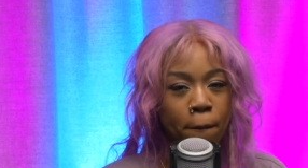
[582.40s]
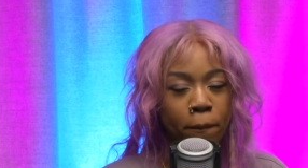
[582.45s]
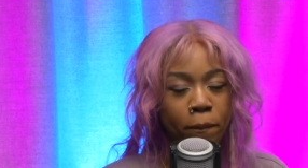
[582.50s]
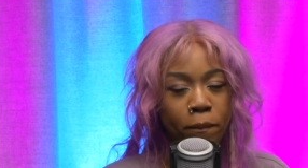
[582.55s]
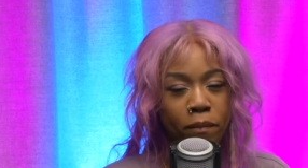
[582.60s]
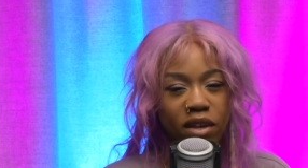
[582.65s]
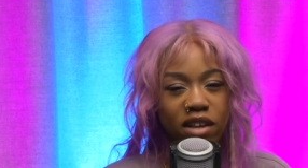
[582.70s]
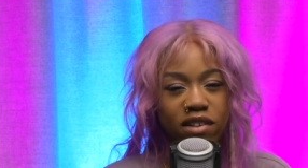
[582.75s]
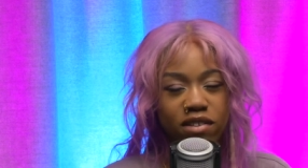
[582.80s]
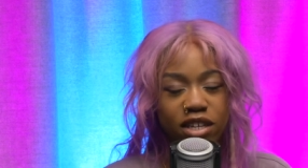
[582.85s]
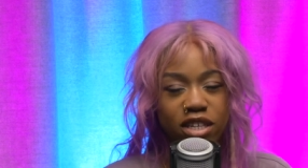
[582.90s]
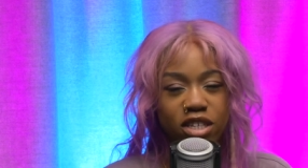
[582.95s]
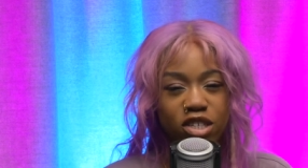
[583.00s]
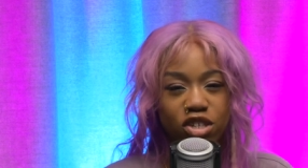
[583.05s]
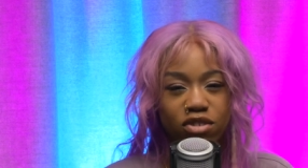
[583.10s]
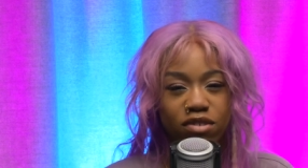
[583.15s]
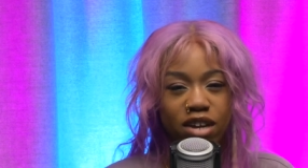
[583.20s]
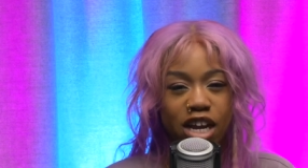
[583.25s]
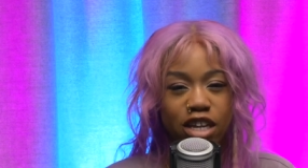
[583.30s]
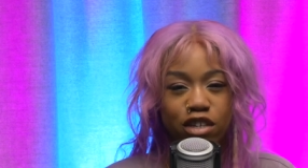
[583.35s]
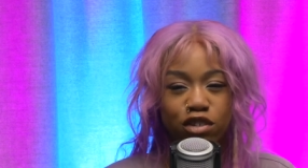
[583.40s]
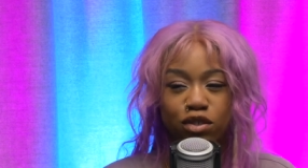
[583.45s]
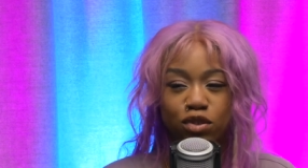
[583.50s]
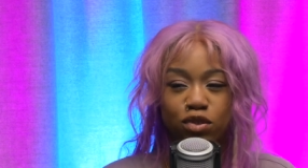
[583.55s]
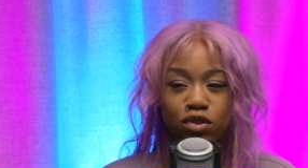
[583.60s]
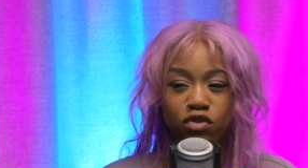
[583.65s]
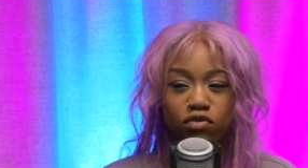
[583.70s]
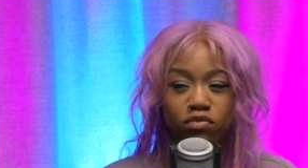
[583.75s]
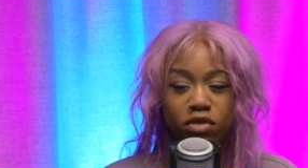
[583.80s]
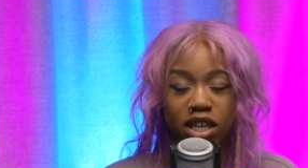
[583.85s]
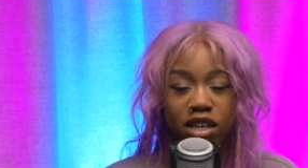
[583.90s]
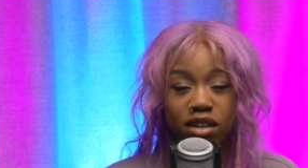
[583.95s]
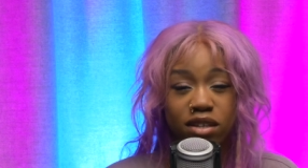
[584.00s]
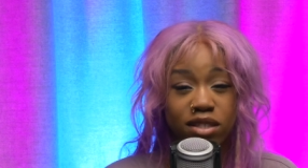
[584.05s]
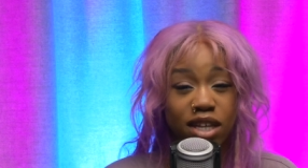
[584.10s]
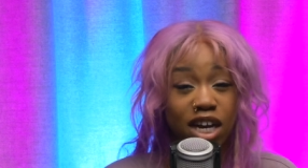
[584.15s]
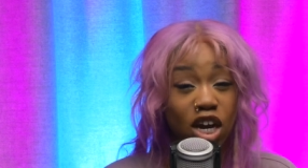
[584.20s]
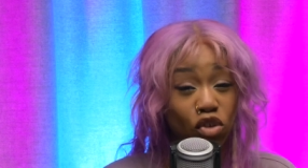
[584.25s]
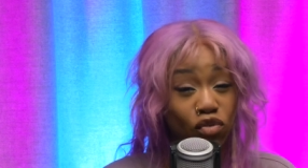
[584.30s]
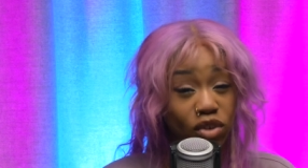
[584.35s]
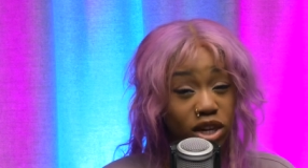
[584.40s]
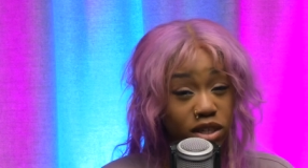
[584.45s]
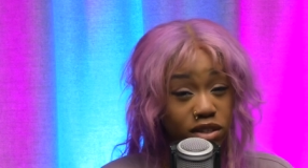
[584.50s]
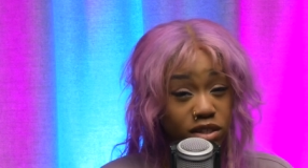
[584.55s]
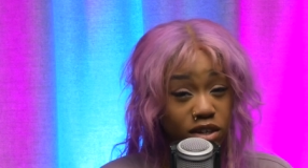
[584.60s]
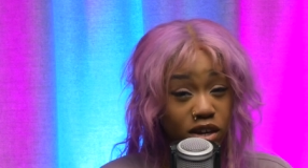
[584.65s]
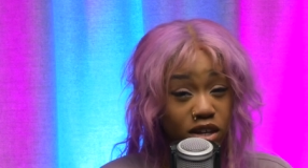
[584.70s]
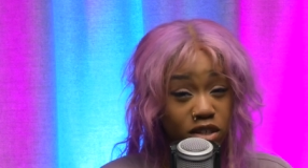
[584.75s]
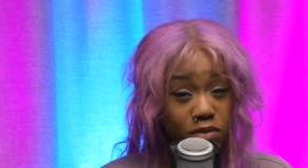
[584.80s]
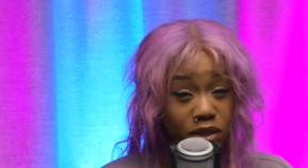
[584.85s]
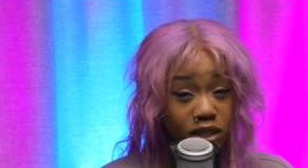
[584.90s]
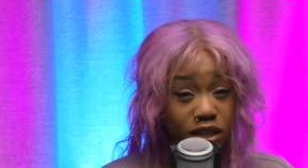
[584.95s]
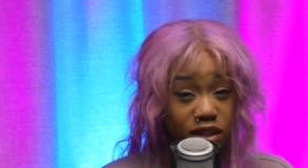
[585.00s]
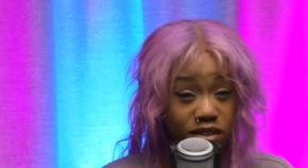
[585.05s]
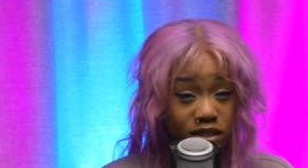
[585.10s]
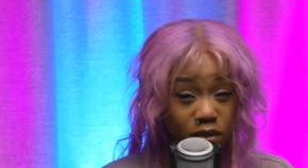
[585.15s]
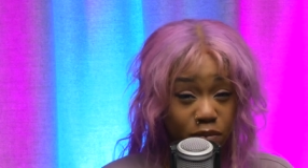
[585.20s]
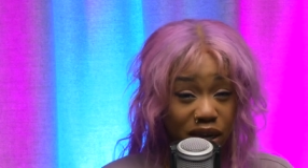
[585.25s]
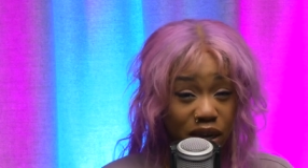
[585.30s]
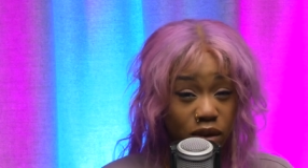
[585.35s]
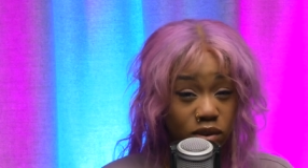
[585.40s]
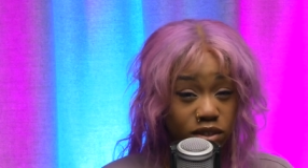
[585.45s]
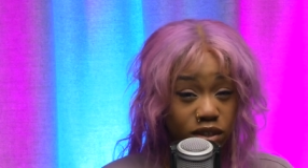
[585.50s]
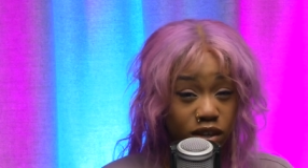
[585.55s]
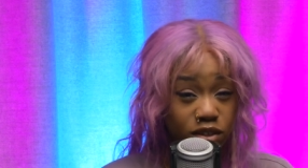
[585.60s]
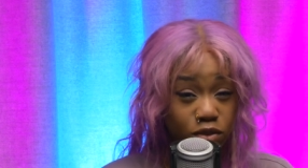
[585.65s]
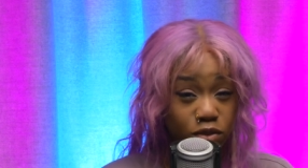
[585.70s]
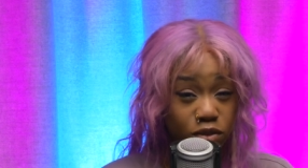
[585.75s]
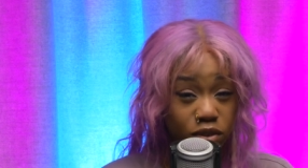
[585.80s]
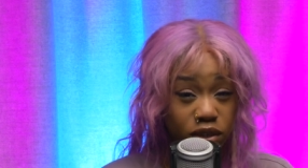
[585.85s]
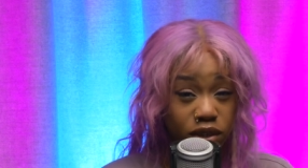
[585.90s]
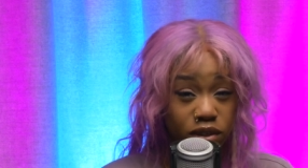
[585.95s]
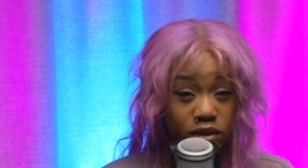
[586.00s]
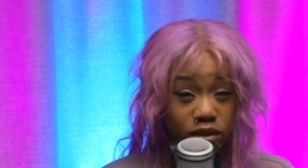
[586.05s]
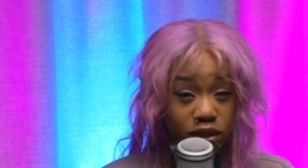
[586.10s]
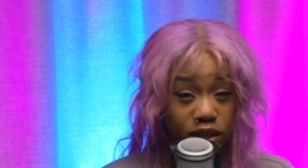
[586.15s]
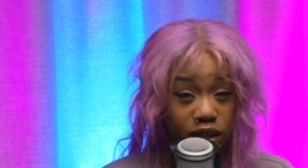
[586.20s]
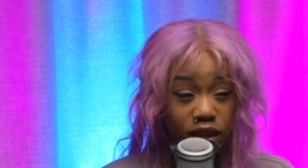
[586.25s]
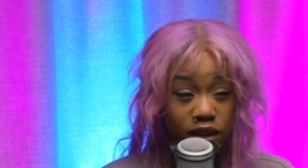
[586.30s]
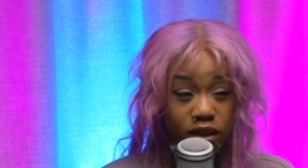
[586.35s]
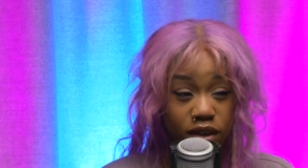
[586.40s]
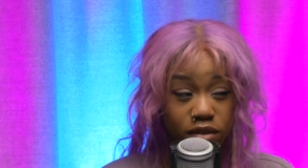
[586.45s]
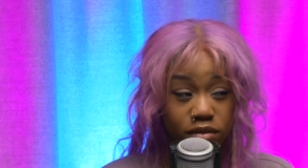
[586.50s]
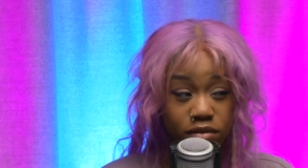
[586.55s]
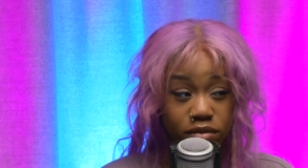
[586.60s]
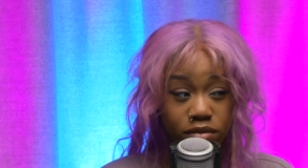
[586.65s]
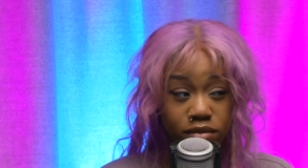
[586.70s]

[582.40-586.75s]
his interactions with me, because that already tells me that there's a power tussle going on here.